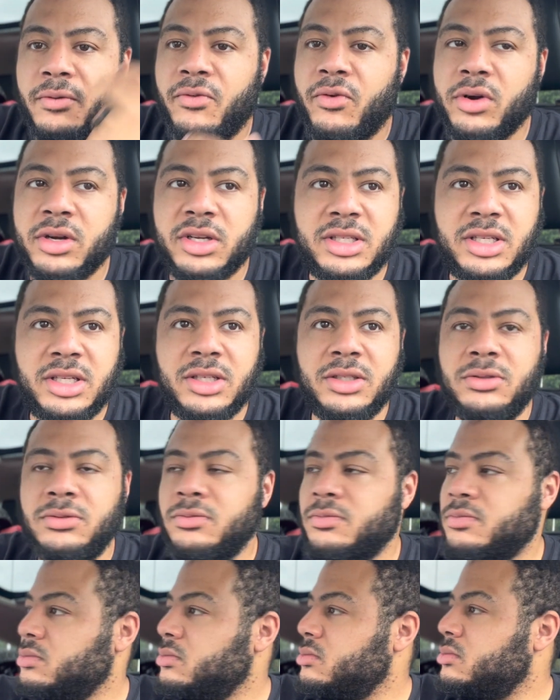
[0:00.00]
forty-two.
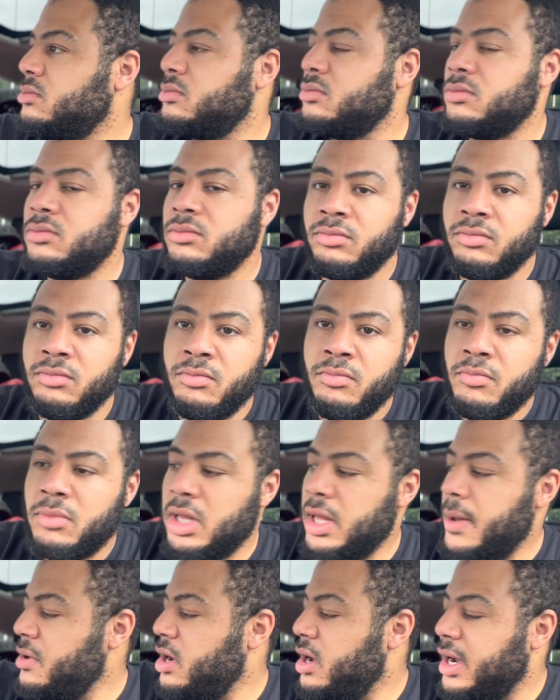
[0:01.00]
But
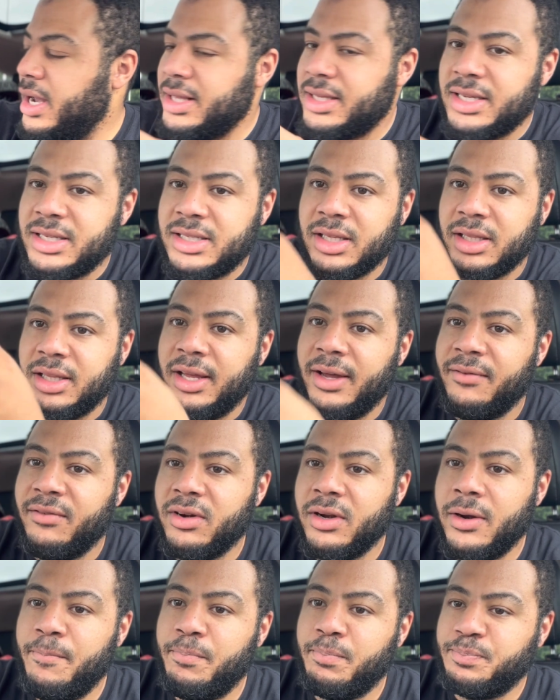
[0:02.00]
let me go get these
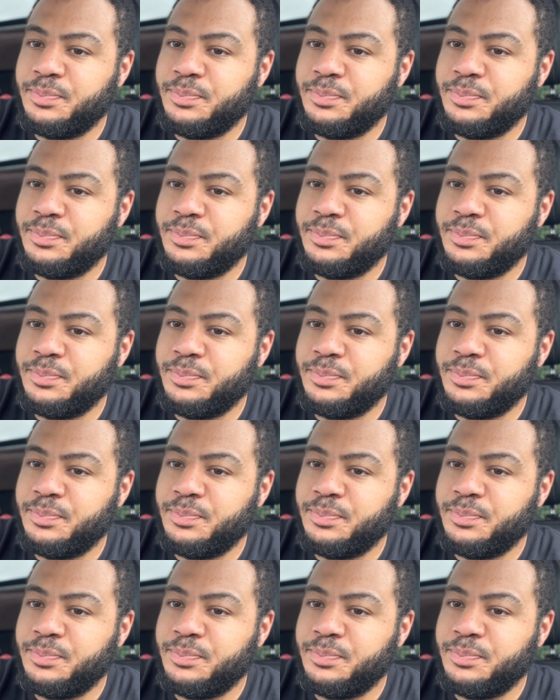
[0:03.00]
delivered.